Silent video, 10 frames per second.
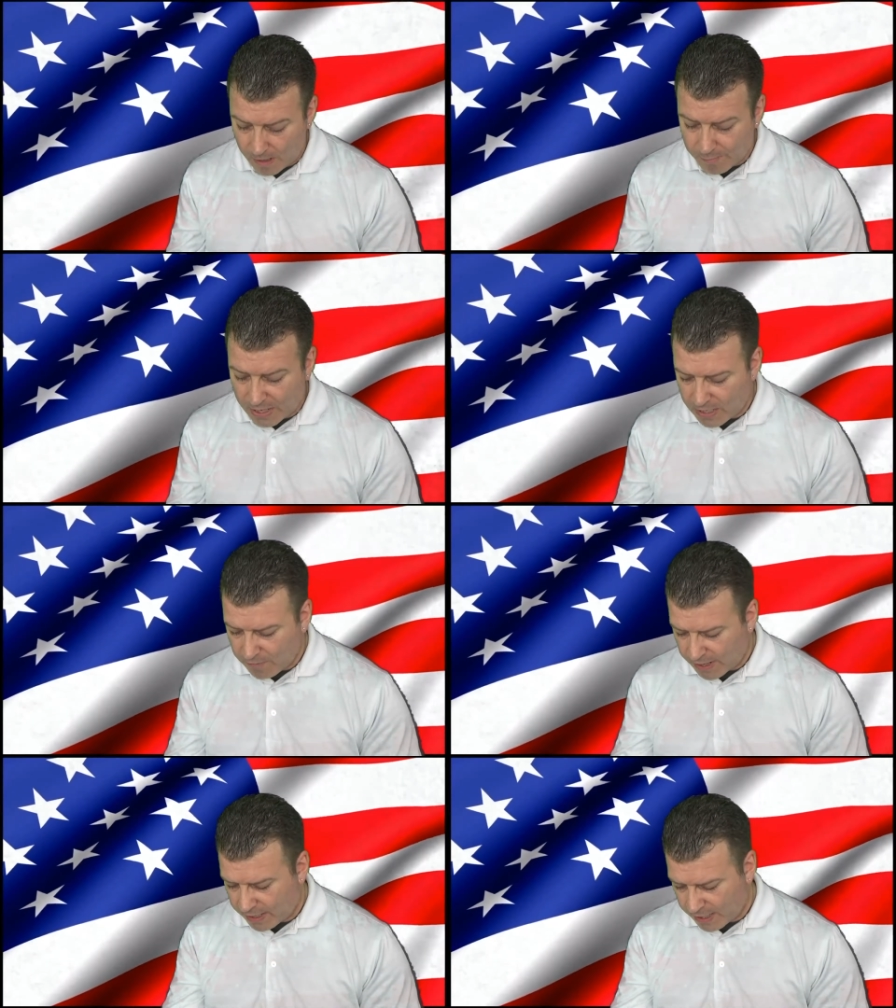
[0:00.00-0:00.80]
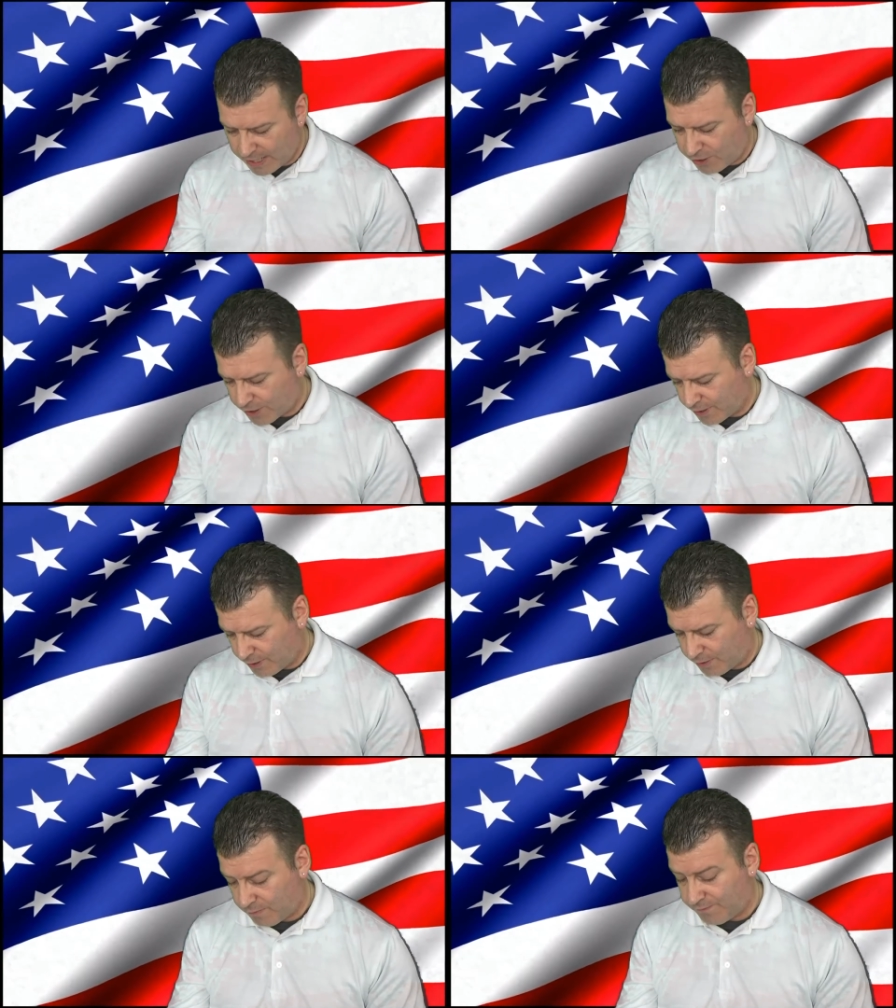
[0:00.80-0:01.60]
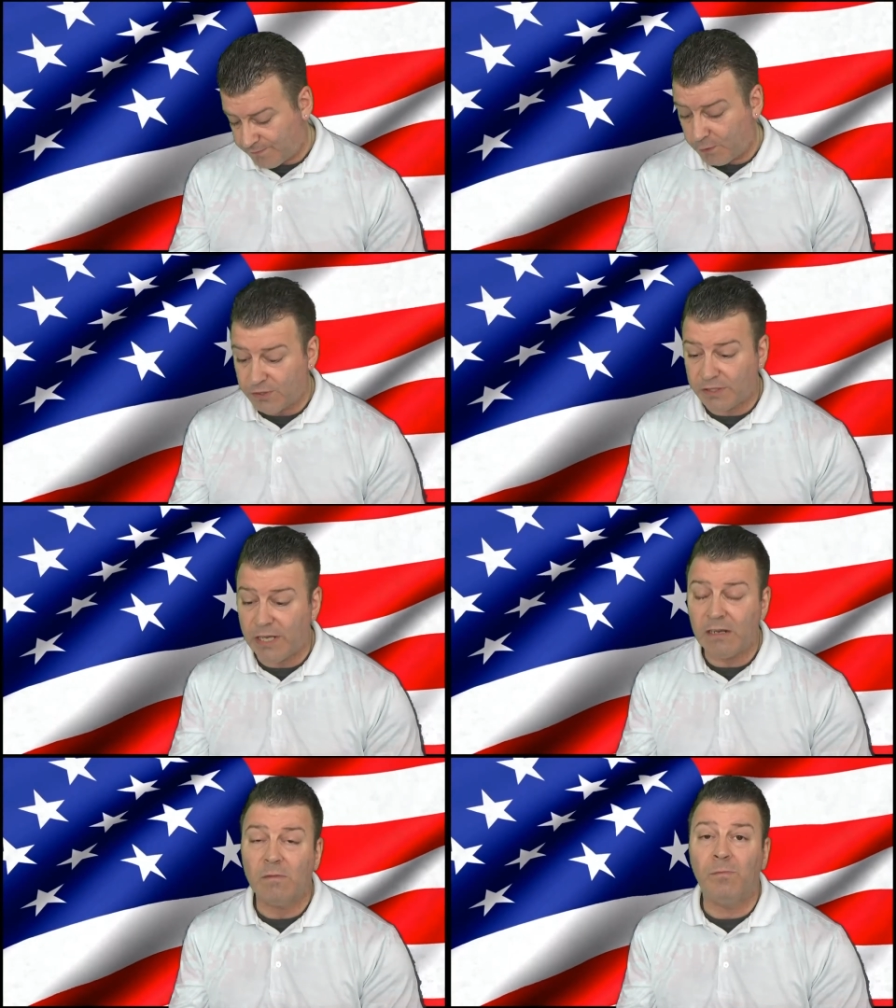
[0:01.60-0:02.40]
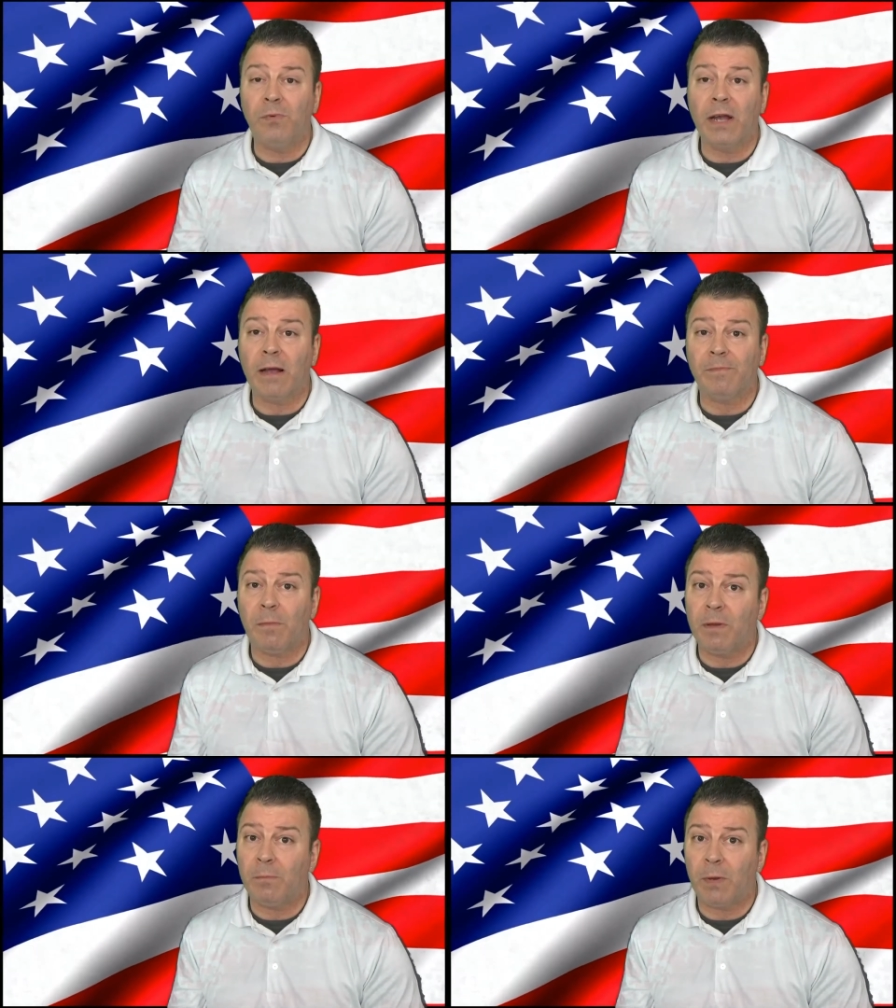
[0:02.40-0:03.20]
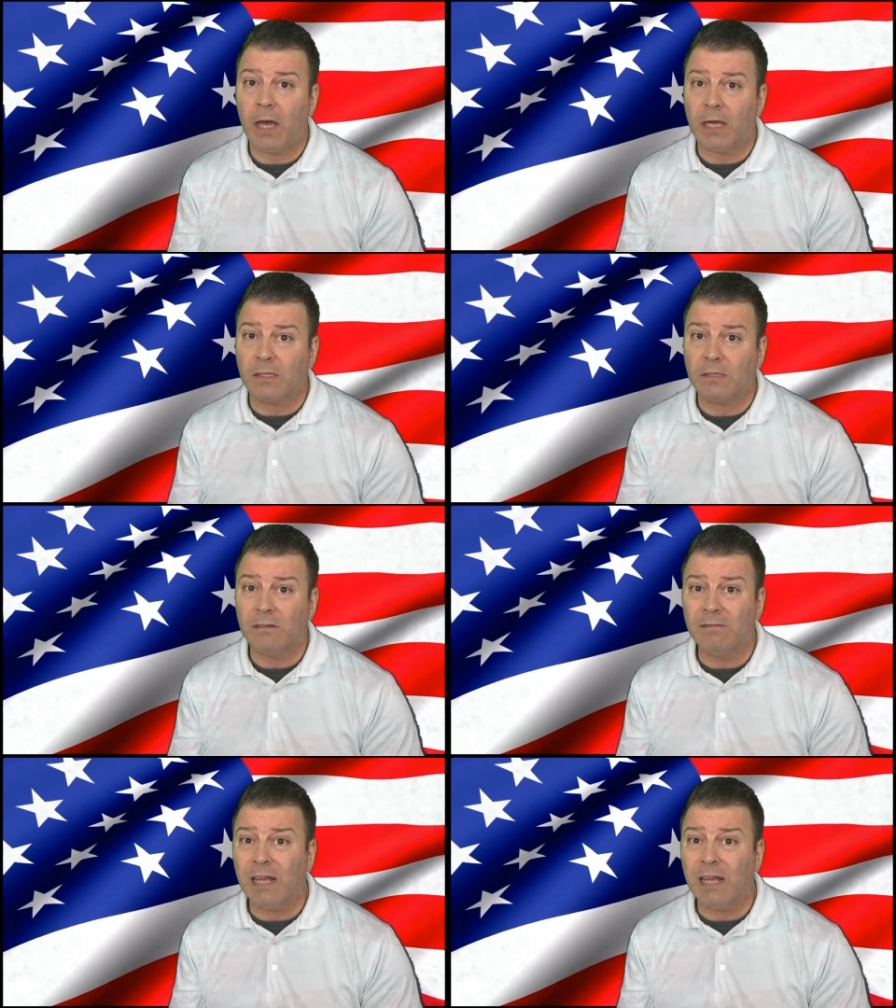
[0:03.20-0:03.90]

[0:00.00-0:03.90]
Banking regulations. First thing, break up the big banks.